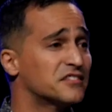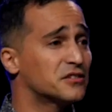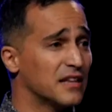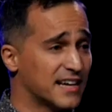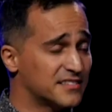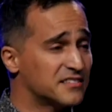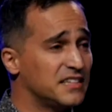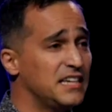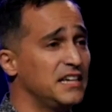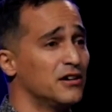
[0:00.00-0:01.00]
to
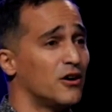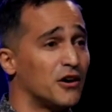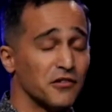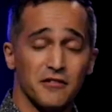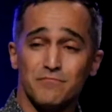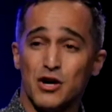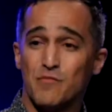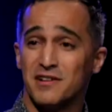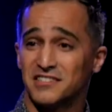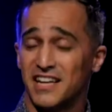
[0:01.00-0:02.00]
see all the
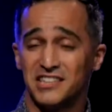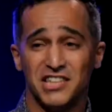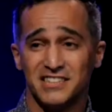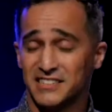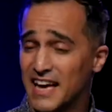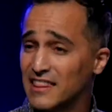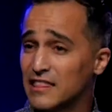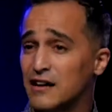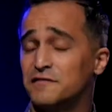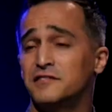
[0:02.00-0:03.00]
moments that Jesus had
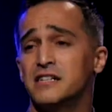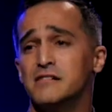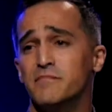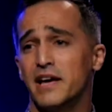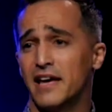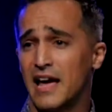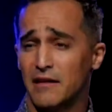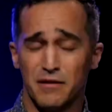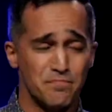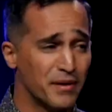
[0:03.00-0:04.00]
loved him and
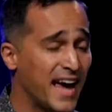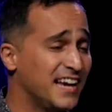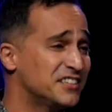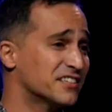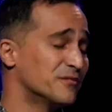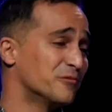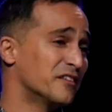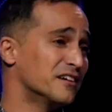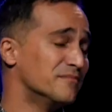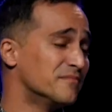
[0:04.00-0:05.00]
had been patient with
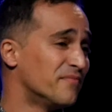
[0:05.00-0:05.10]
him.